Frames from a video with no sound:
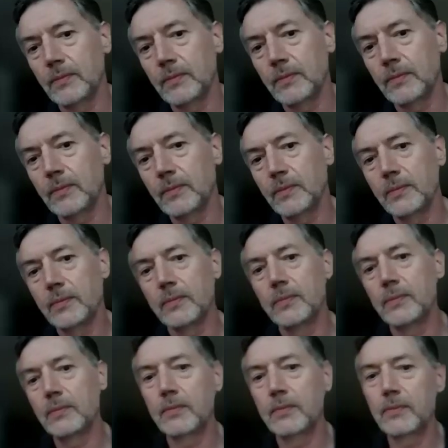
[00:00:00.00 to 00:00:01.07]

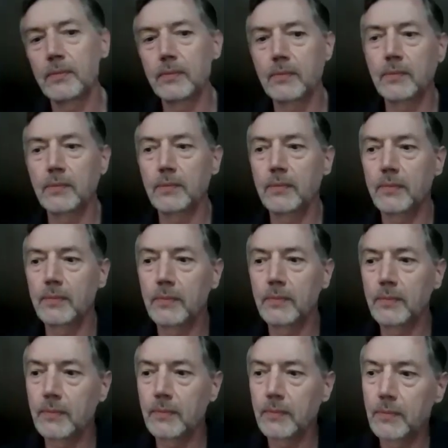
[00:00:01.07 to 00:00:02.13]

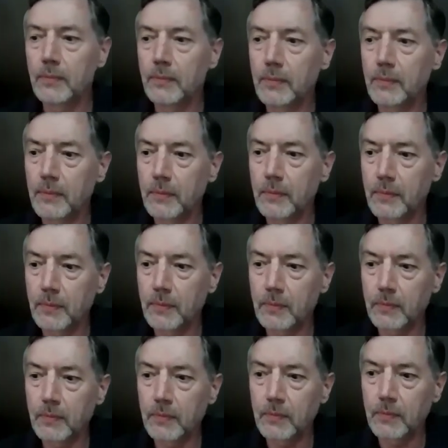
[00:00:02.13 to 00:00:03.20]

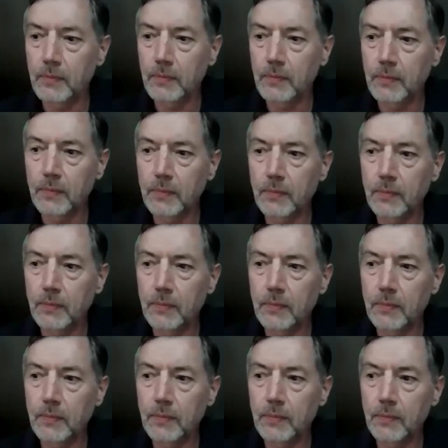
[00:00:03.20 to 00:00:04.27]

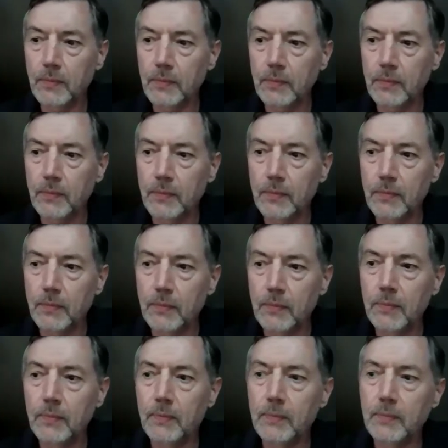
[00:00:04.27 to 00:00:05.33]

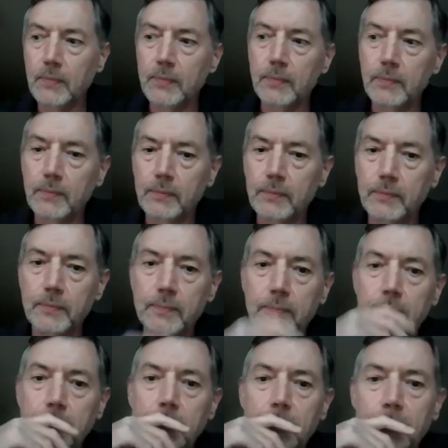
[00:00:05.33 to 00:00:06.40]

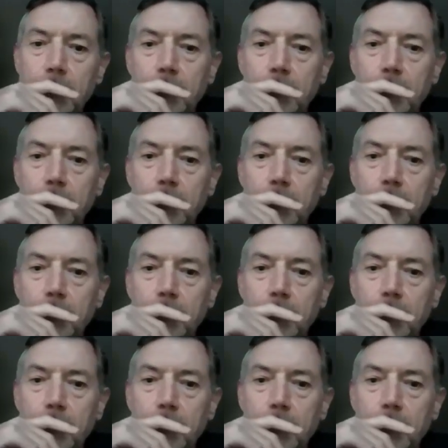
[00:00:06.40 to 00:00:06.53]
(silent)